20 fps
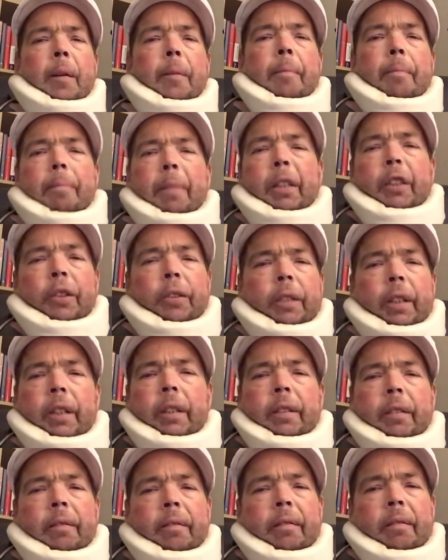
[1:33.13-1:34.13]
But you
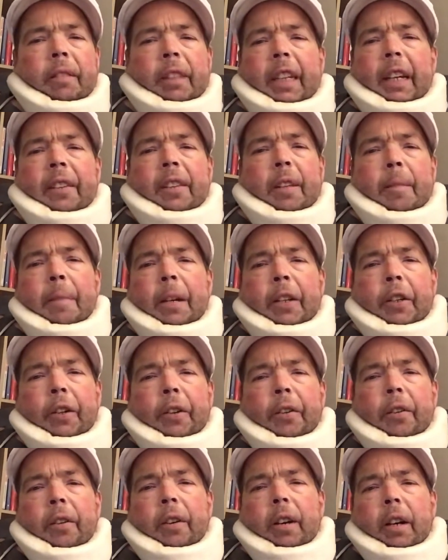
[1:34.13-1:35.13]
can get them at
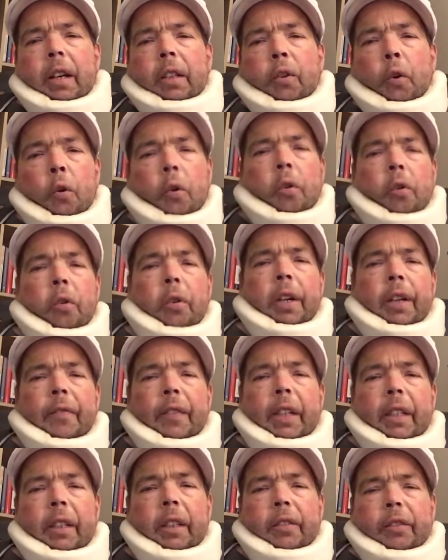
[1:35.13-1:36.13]
your local
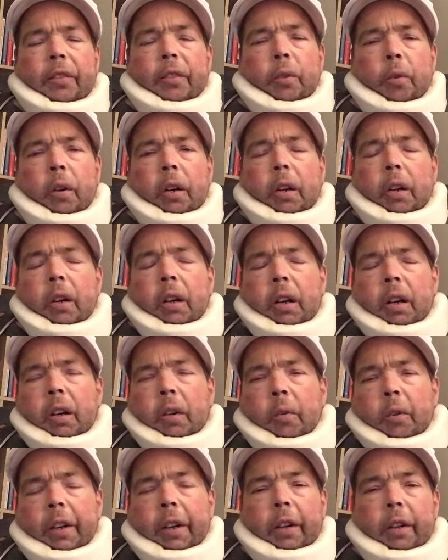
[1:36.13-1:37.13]
convenience store
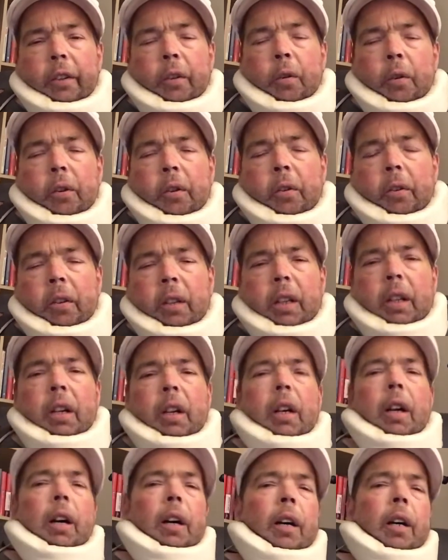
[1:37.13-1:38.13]
or your local
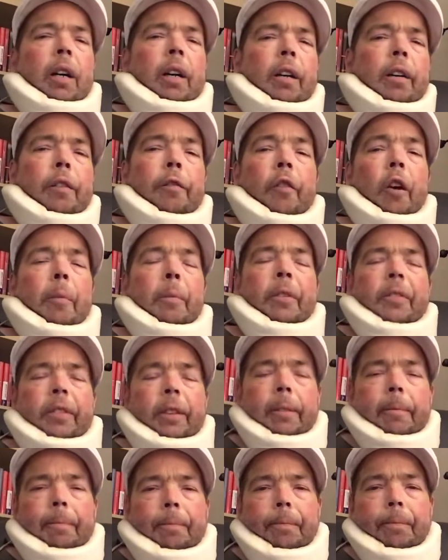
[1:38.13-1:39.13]
pharmacy.
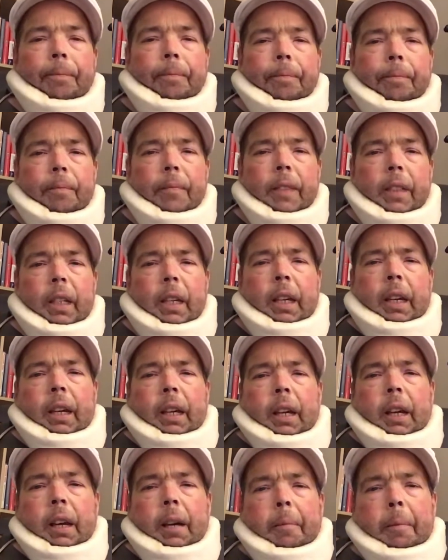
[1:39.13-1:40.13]

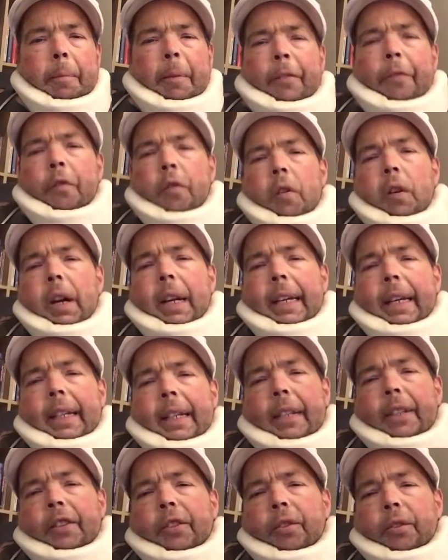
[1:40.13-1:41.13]
But before I get
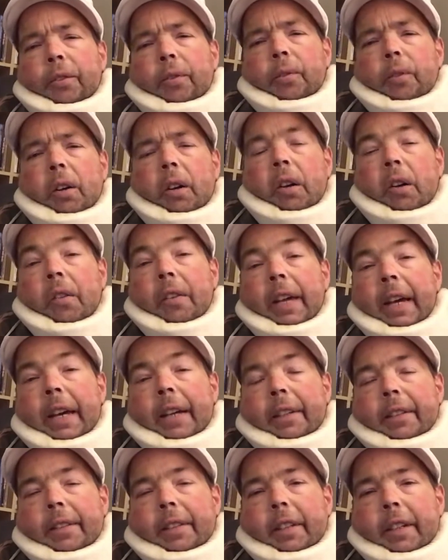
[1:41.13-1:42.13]
into all that
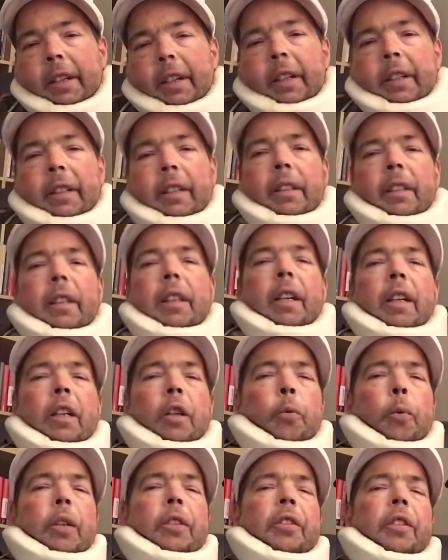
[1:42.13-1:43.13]

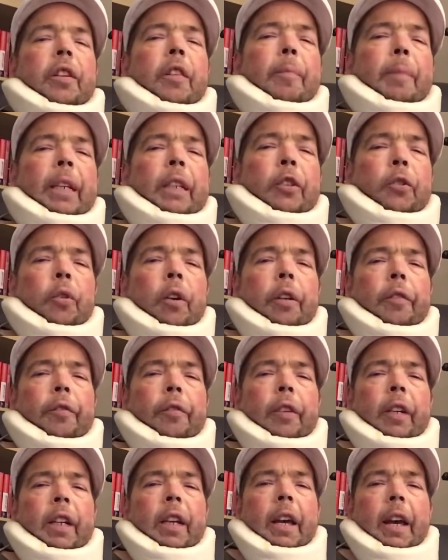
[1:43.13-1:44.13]
question of being
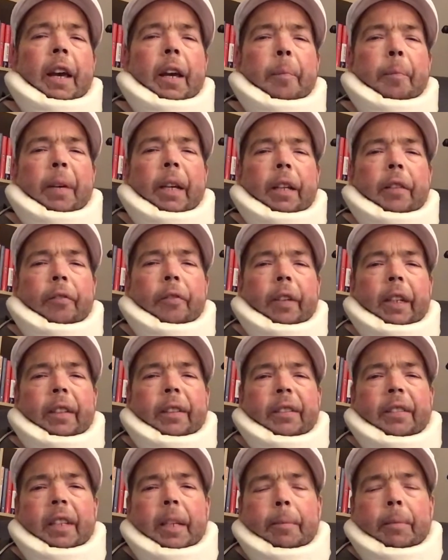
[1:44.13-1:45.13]
drug-free and pain-free at the
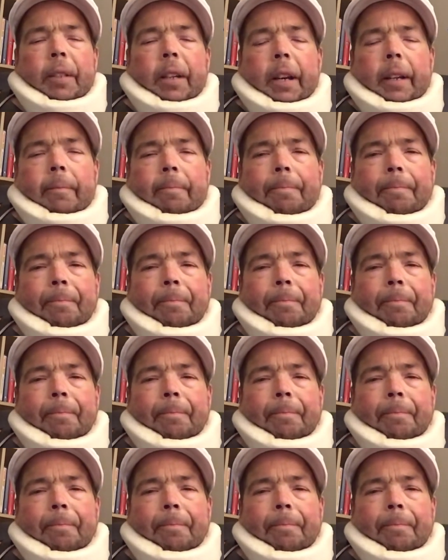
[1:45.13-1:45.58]
same time,